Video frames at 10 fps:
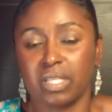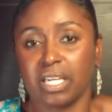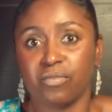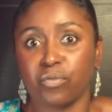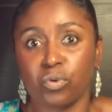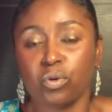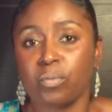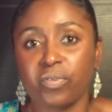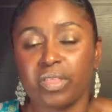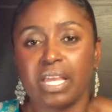give
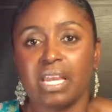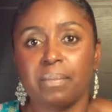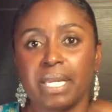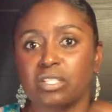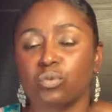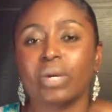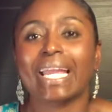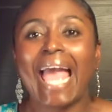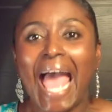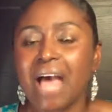room for the enemy to
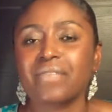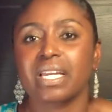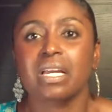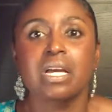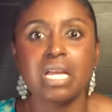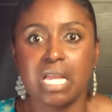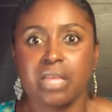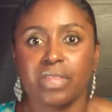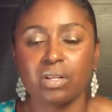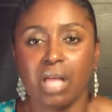wreak havoc
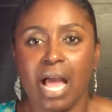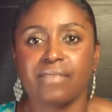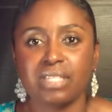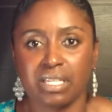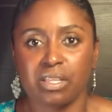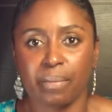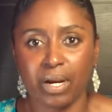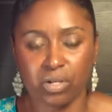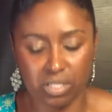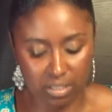in their lives and in their
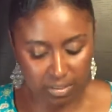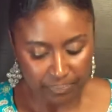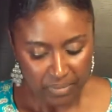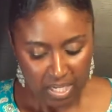marriages.